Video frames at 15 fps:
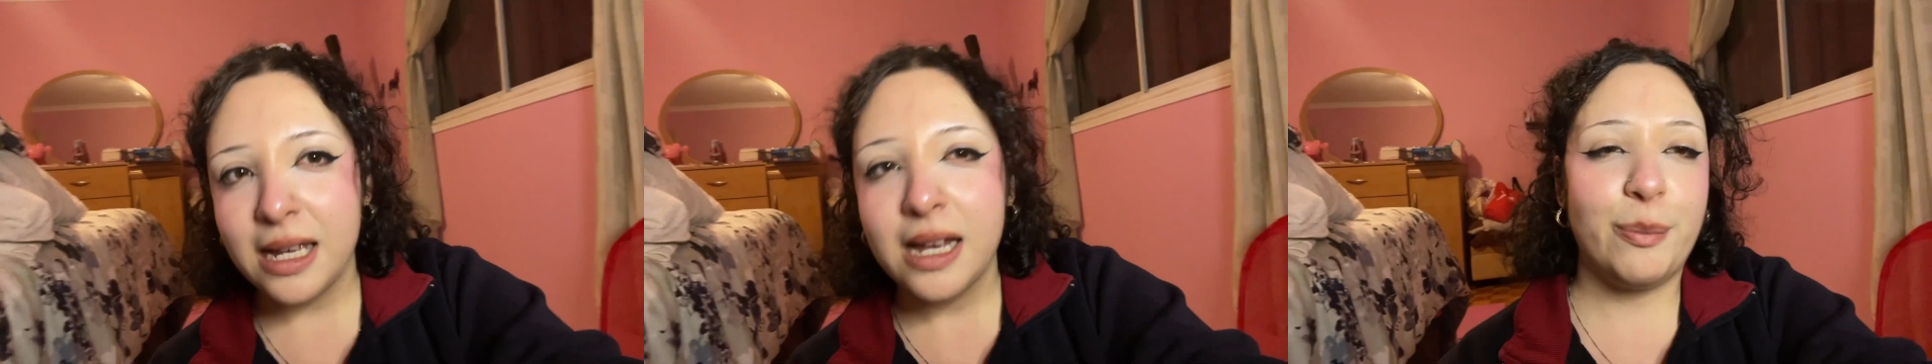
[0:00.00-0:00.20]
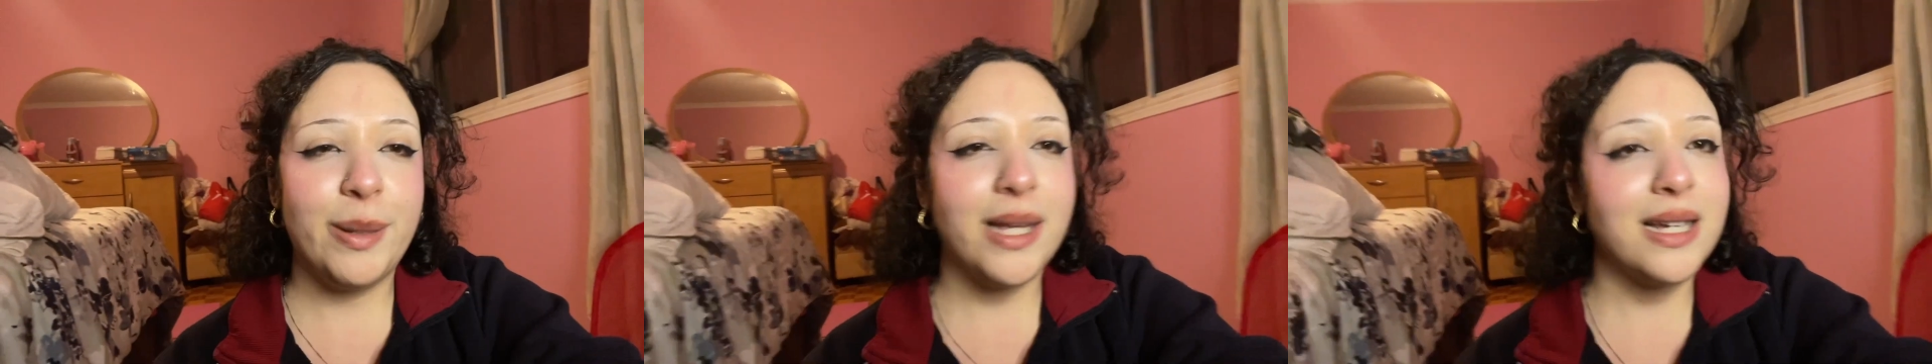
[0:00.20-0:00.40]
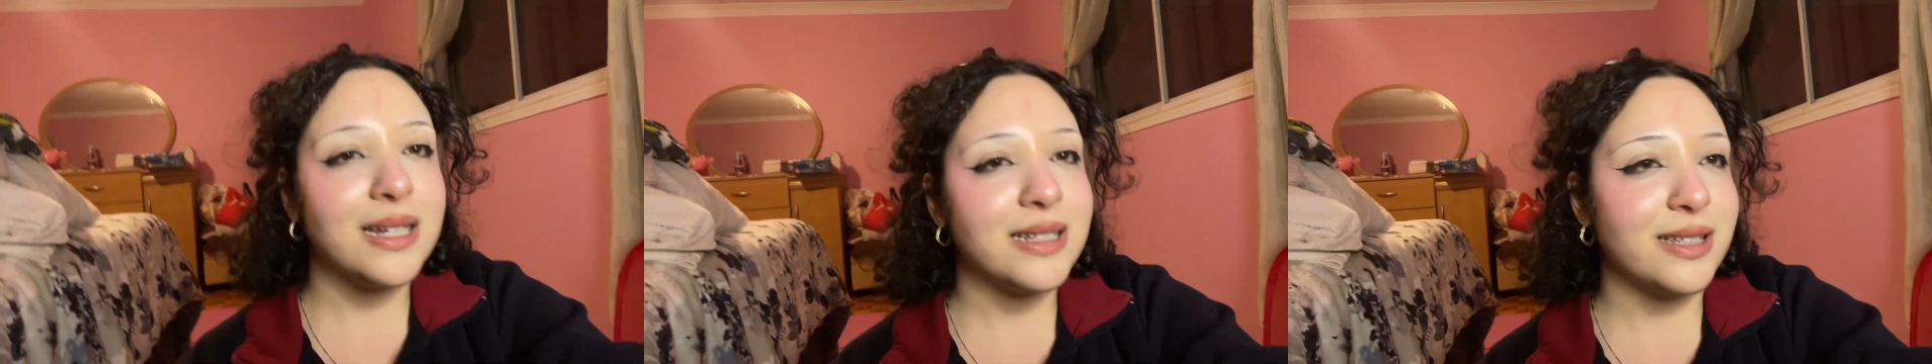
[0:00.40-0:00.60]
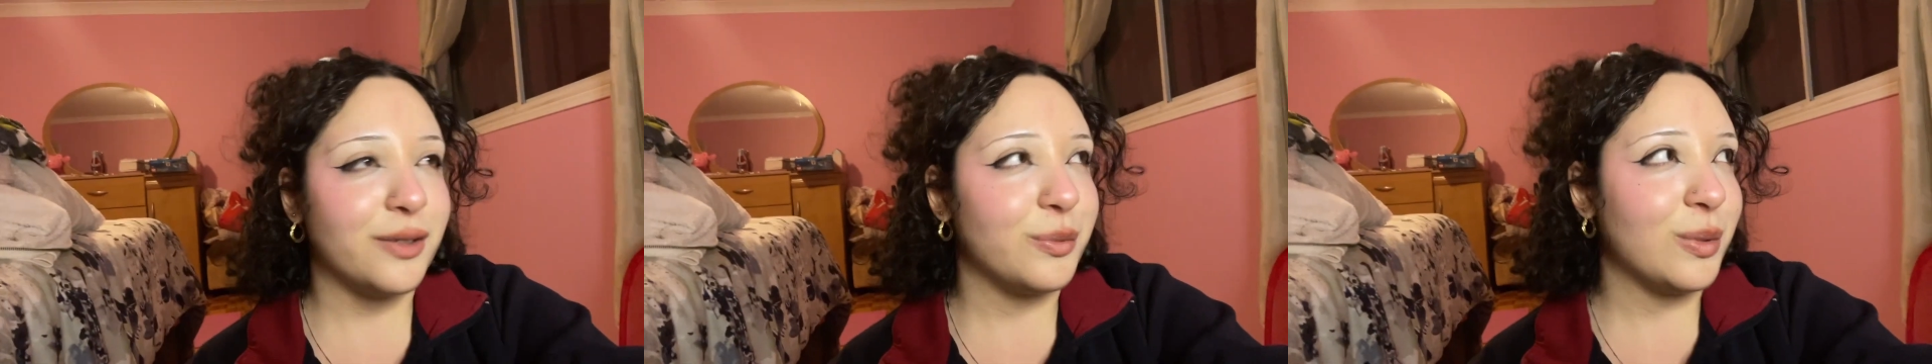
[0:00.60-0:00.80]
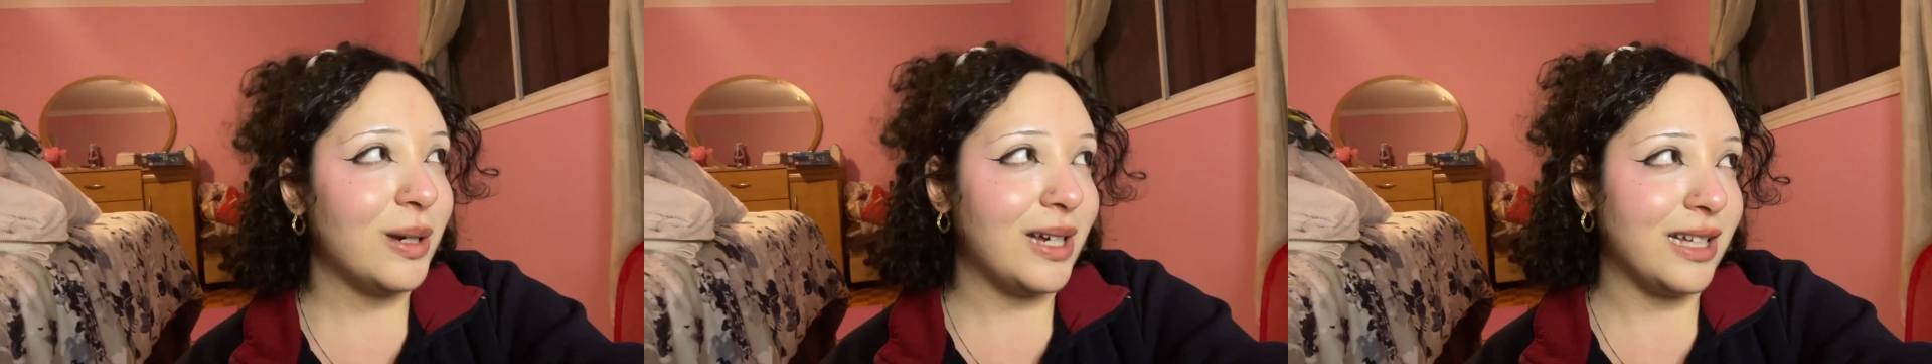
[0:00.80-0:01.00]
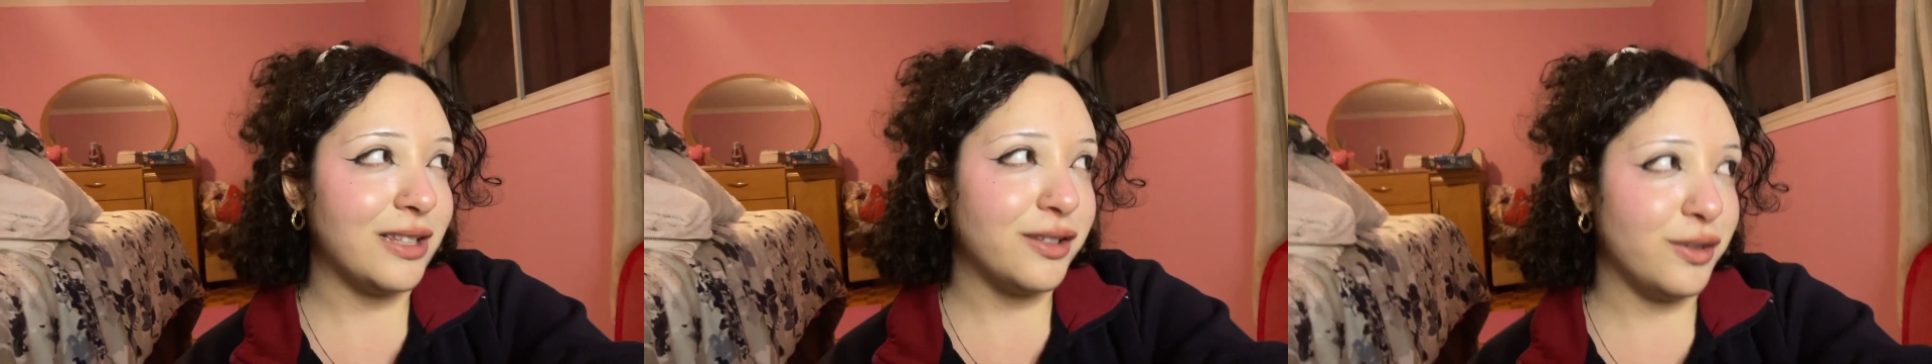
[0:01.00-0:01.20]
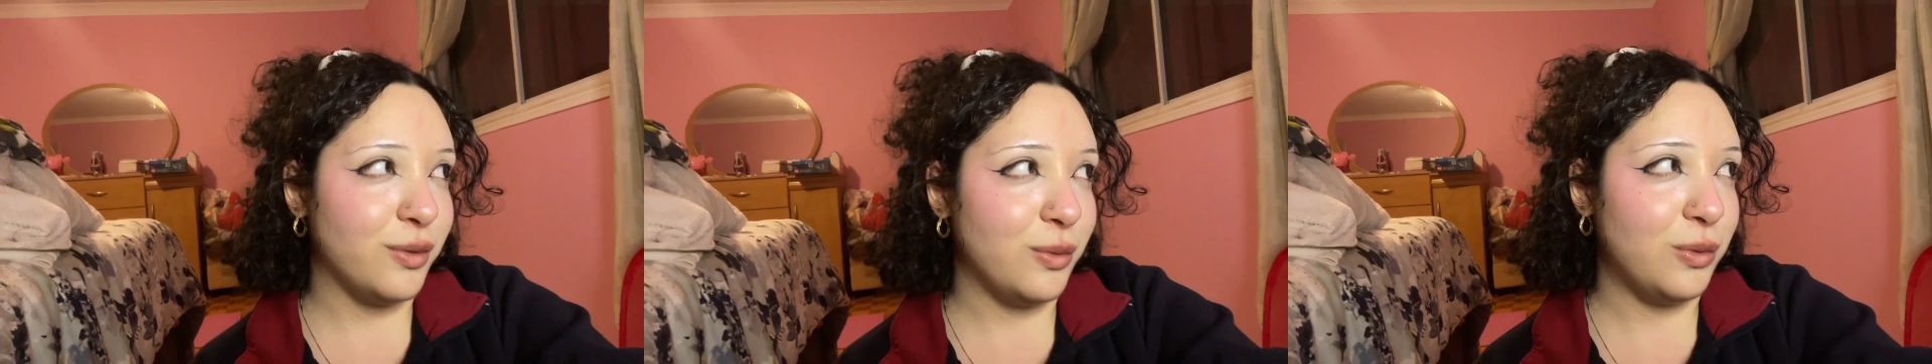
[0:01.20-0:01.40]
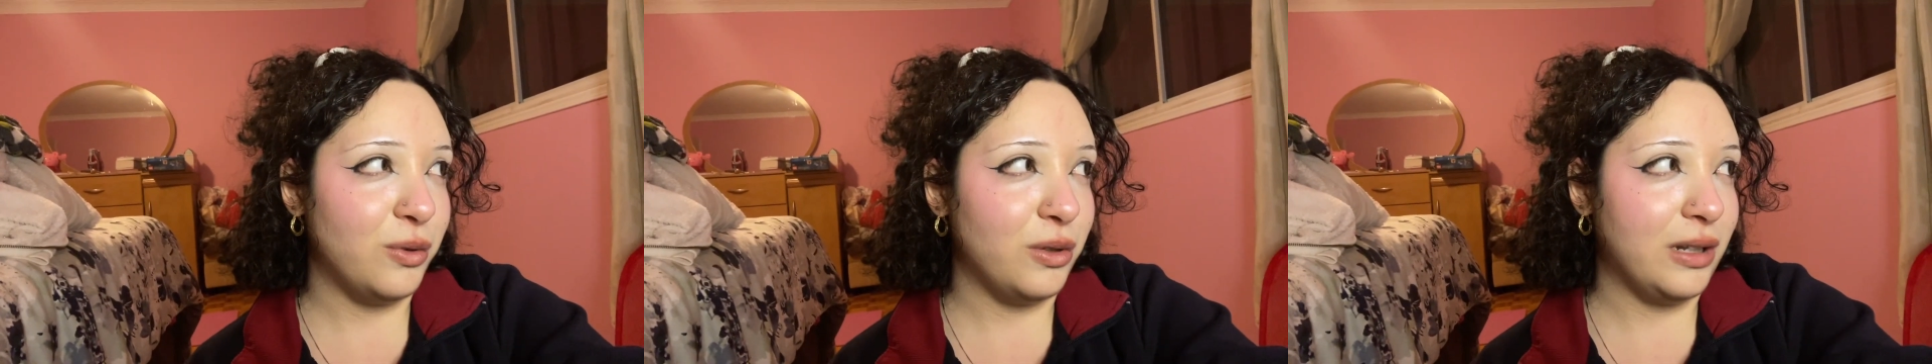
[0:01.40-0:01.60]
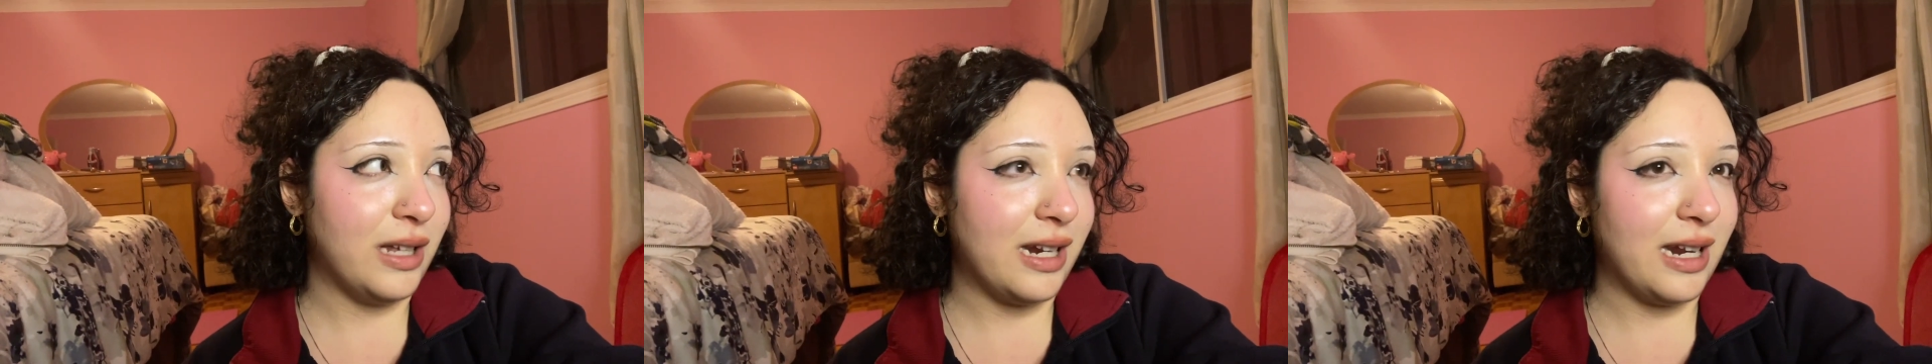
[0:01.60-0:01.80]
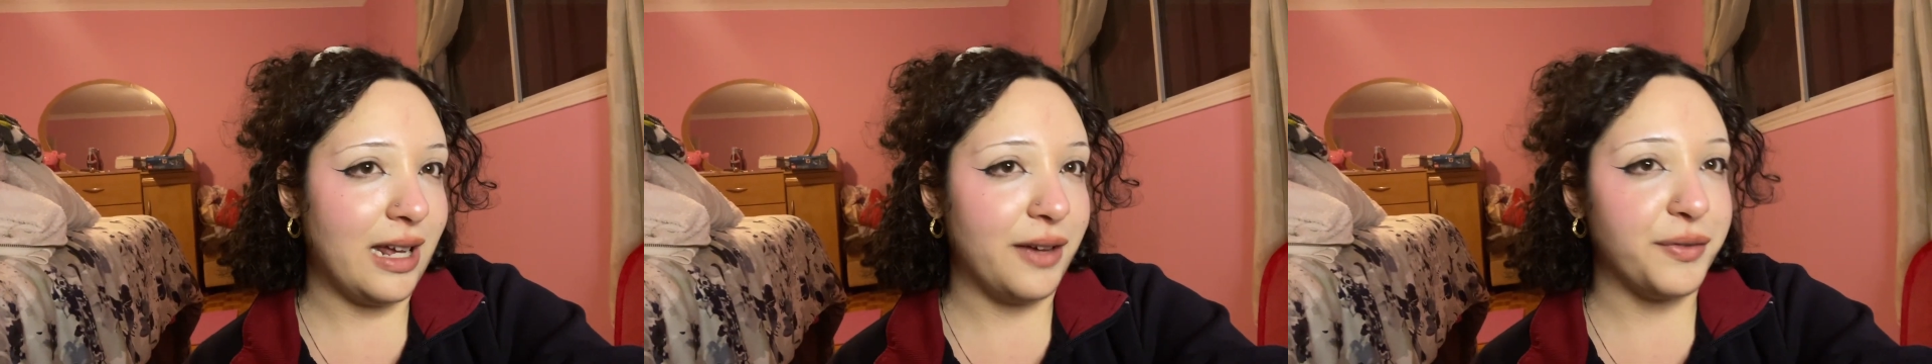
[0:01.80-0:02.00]
Because I work at school
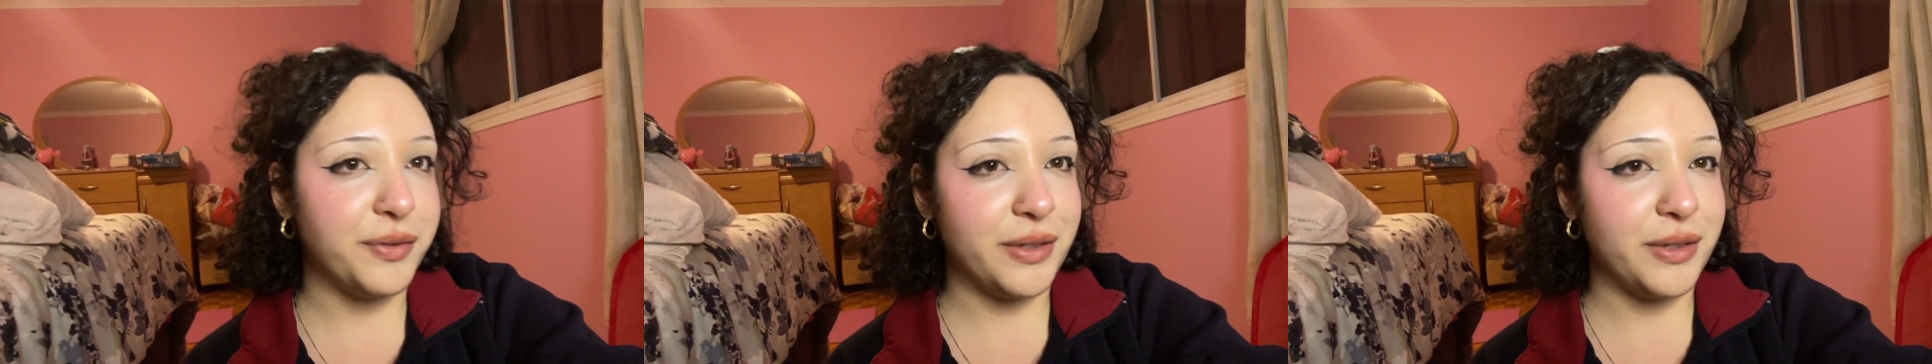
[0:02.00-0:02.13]
and I have